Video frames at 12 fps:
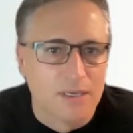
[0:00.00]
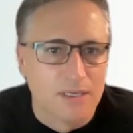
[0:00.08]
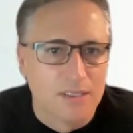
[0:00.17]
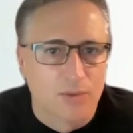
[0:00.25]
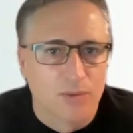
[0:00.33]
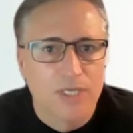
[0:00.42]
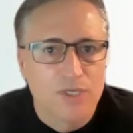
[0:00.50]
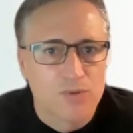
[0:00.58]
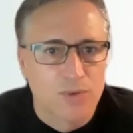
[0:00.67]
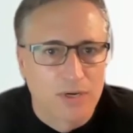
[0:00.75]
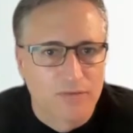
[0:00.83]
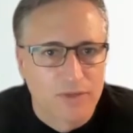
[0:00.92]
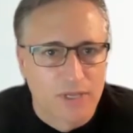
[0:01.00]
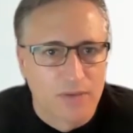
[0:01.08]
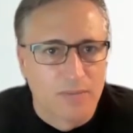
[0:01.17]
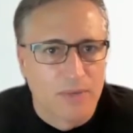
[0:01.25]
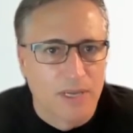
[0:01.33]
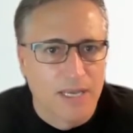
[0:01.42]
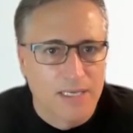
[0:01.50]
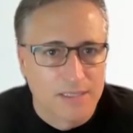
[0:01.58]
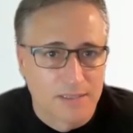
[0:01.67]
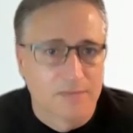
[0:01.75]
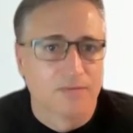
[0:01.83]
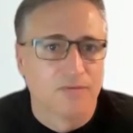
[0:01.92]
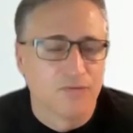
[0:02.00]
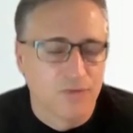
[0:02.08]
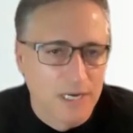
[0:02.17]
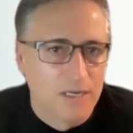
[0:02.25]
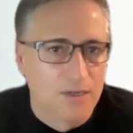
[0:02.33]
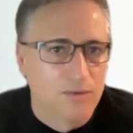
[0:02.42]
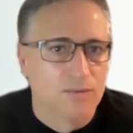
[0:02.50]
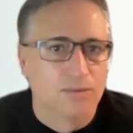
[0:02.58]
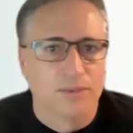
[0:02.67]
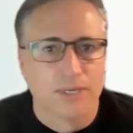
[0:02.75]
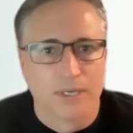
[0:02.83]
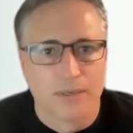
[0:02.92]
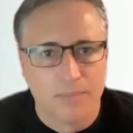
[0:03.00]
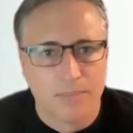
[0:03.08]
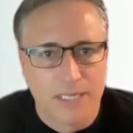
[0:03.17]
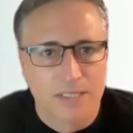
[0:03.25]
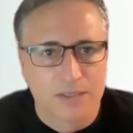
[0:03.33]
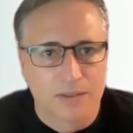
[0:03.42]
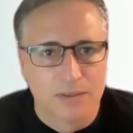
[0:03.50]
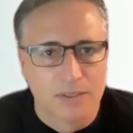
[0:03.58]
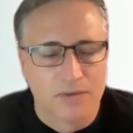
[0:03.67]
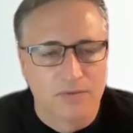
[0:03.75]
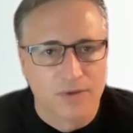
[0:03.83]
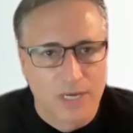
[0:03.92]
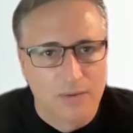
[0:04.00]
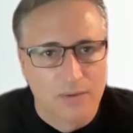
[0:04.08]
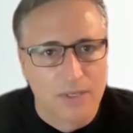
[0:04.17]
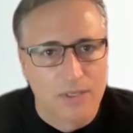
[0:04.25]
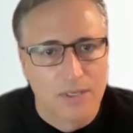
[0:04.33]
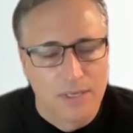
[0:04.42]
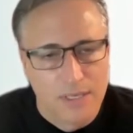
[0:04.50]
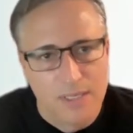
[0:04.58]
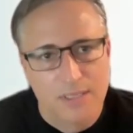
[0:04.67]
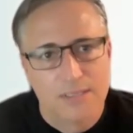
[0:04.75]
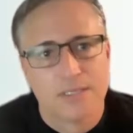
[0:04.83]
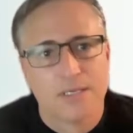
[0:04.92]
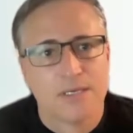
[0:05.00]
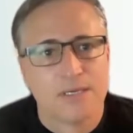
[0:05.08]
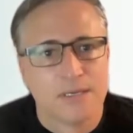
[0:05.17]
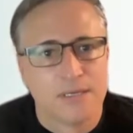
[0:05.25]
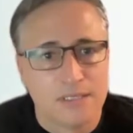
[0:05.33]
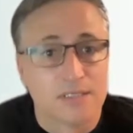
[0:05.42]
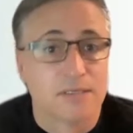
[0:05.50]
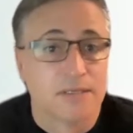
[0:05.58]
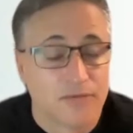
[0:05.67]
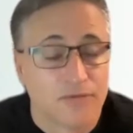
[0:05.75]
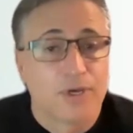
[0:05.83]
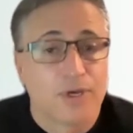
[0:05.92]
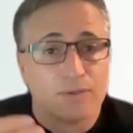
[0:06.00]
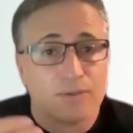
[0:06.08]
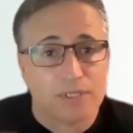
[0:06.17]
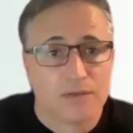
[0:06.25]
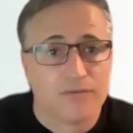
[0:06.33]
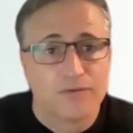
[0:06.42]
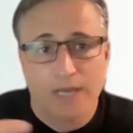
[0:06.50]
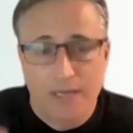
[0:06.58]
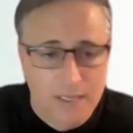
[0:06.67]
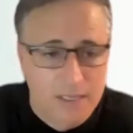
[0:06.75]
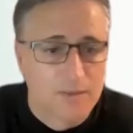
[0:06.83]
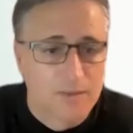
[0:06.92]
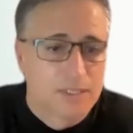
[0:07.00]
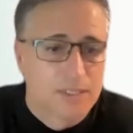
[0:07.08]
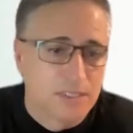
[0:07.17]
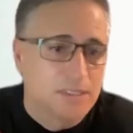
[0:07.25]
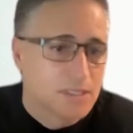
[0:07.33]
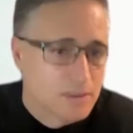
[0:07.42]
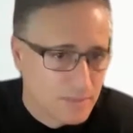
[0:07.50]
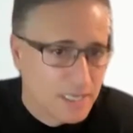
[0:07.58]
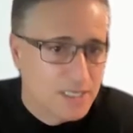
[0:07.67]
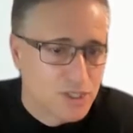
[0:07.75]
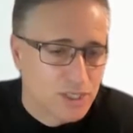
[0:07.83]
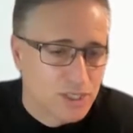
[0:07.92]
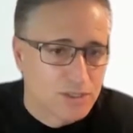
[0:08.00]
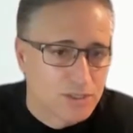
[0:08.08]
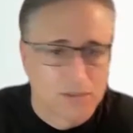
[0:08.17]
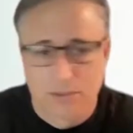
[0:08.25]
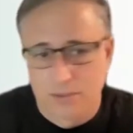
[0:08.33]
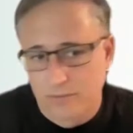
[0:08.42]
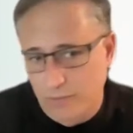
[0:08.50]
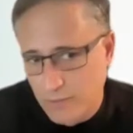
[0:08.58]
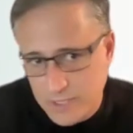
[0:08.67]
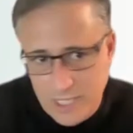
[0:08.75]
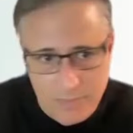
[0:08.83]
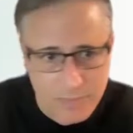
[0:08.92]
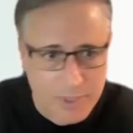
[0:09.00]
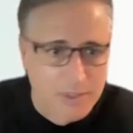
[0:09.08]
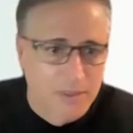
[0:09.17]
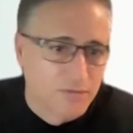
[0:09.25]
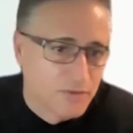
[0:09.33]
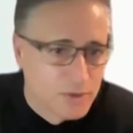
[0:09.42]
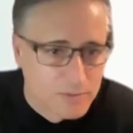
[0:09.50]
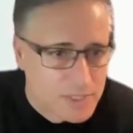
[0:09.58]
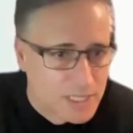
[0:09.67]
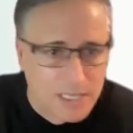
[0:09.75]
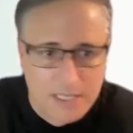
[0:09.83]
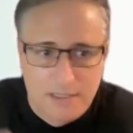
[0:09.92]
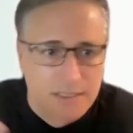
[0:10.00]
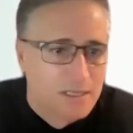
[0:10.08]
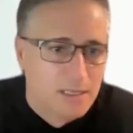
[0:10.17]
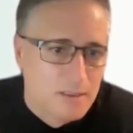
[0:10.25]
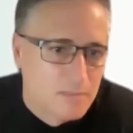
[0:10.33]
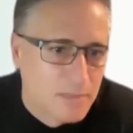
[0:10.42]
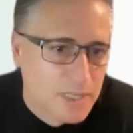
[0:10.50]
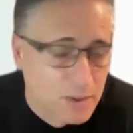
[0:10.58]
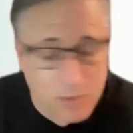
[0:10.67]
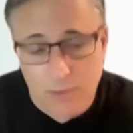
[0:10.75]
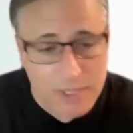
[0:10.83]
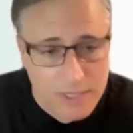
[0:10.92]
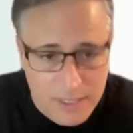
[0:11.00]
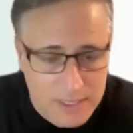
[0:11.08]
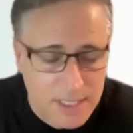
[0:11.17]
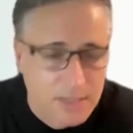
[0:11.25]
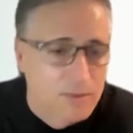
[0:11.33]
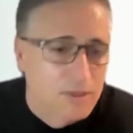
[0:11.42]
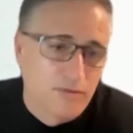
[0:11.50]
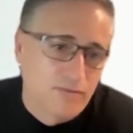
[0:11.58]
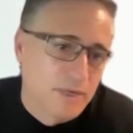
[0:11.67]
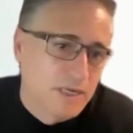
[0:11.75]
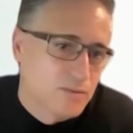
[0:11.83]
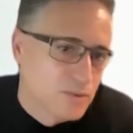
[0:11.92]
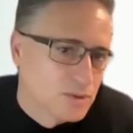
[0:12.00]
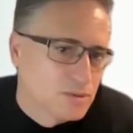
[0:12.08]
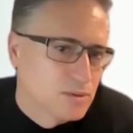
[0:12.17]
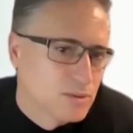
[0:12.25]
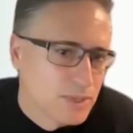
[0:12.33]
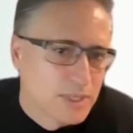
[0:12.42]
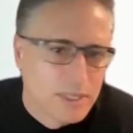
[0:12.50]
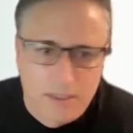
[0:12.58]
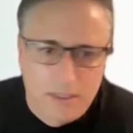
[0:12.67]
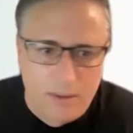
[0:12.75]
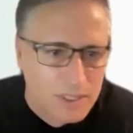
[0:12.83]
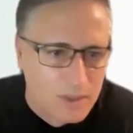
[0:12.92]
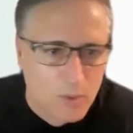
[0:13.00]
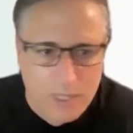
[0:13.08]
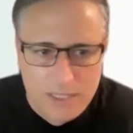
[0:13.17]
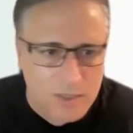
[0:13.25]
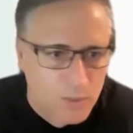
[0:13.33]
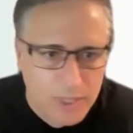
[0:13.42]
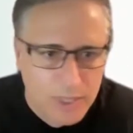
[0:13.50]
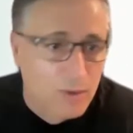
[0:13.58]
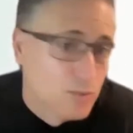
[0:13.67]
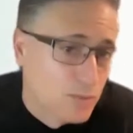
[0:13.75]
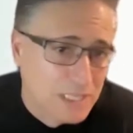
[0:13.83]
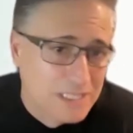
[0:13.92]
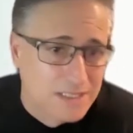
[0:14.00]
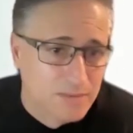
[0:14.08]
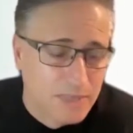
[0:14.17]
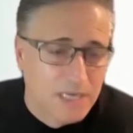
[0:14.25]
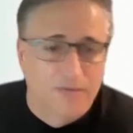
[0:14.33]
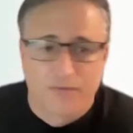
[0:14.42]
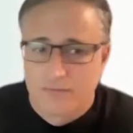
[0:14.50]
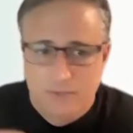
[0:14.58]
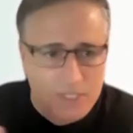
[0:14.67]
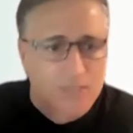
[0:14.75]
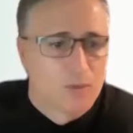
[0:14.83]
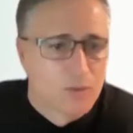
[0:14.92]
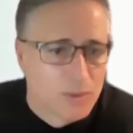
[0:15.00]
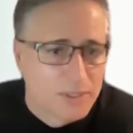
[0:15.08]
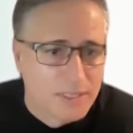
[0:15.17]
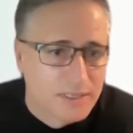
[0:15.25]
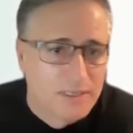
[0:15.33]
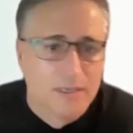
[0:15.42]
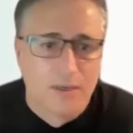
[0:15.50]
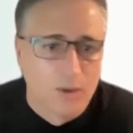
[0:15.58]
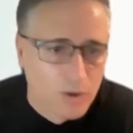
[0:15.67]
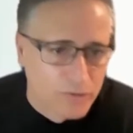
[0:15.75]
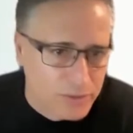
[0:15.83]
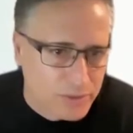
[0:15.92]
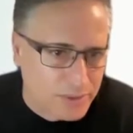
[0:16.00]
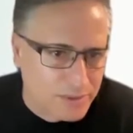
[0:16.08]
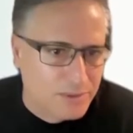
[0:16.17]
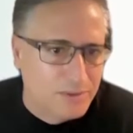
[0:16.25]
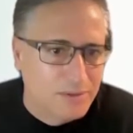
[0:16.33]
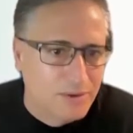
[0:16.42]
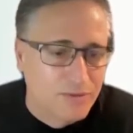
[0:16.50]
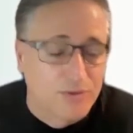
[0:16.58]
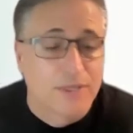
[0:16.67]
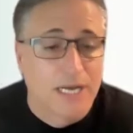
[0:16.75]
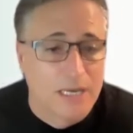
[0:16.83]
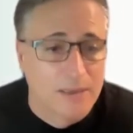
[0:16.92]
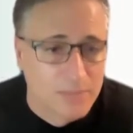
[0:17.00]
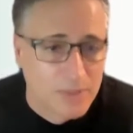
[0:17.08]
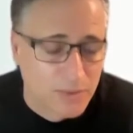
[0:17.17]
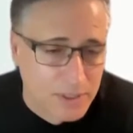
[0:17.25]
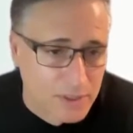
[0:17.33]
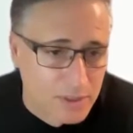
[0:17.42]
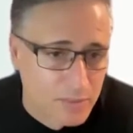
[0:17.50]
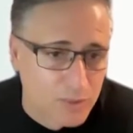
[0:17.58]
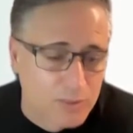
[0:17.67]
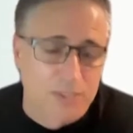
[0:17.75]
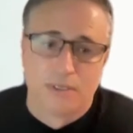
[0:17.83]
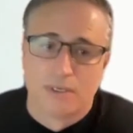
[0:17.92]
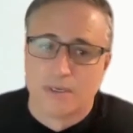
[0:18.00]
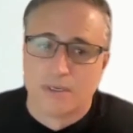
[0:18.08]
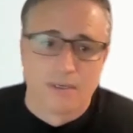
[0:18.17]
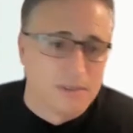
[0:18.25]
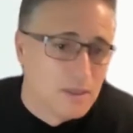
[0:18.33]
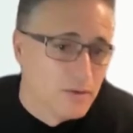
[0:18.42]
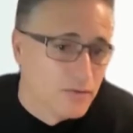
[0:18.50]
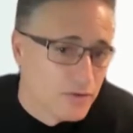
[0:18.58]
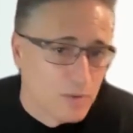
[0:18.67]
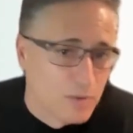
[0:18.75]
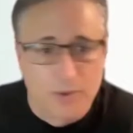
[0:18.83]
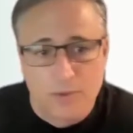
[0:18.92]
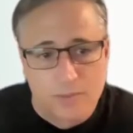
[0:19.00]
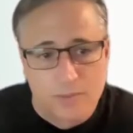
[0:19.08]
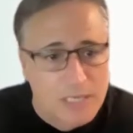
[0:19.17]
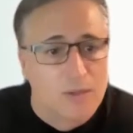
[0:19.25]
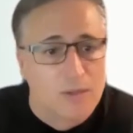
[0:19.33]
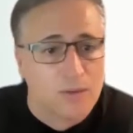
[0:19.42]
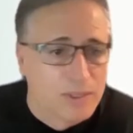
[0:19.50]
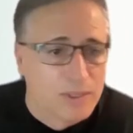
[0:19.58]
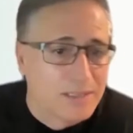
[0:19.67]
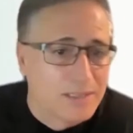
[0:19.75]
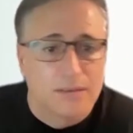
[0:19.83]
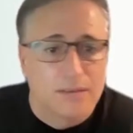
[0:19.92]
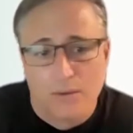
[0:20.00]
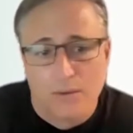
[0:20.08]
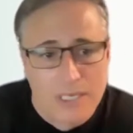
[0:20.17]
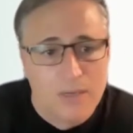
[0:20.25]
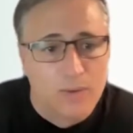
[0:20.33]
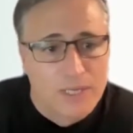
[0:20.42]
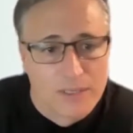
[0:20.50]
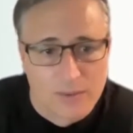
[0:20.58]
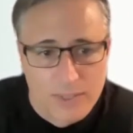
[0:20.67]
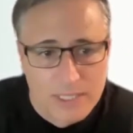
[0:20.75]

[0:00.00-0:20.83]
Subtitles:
So each one of them has value, and based on the value that he needs, is the frequency of getting into the system might change. So for example, the FinOps guys or the executive might want to look at it only once a week or once a month, just to look at the overtime trend reports. The developers might look at it only when there